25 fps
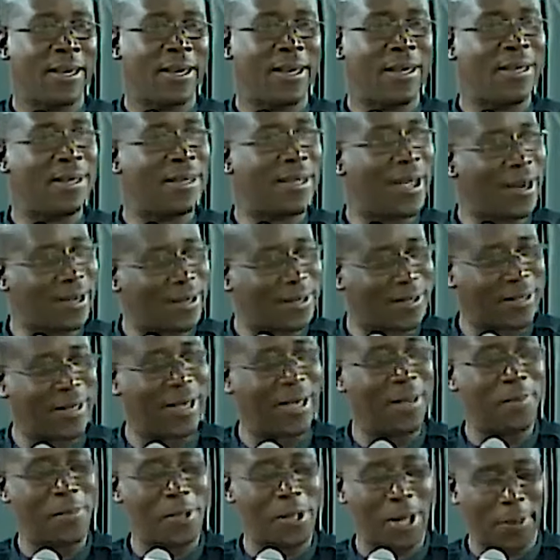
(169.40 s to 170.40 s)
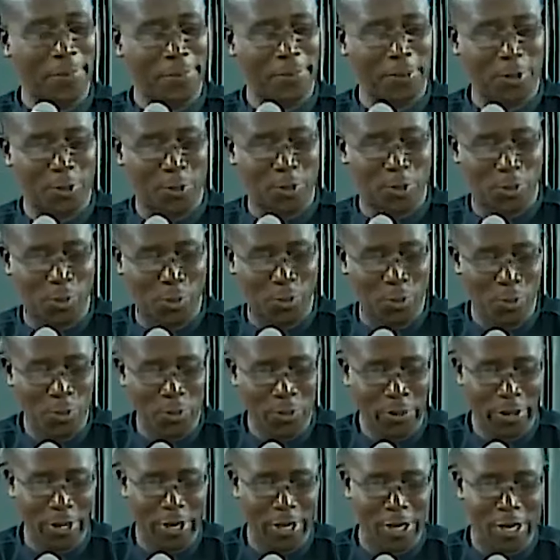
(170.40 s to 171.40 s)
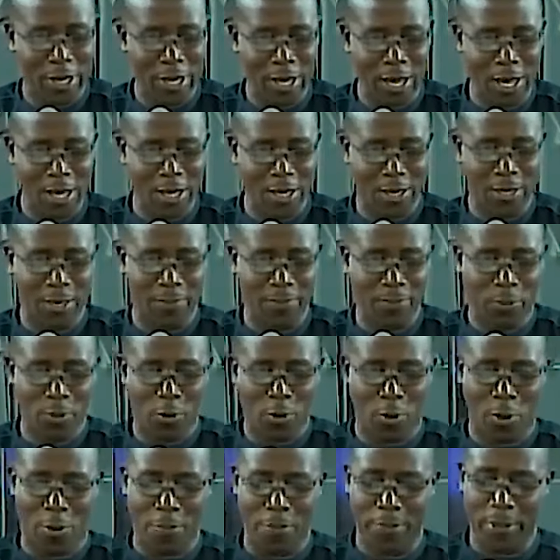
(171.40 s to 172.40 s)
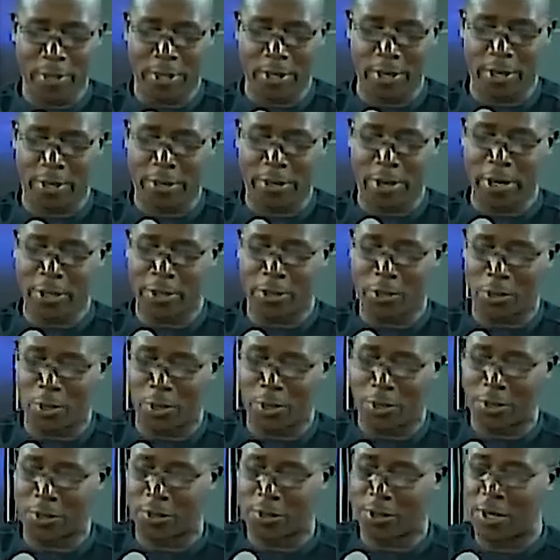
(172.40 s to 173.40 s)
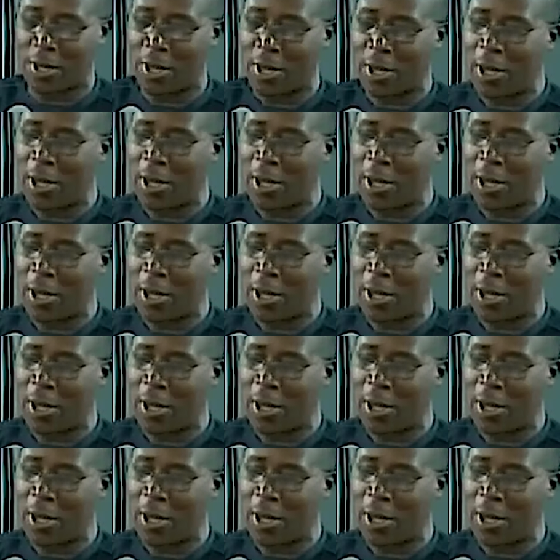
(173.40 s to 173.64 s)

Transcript: In that same chapter 2, he charged him to commit the great trust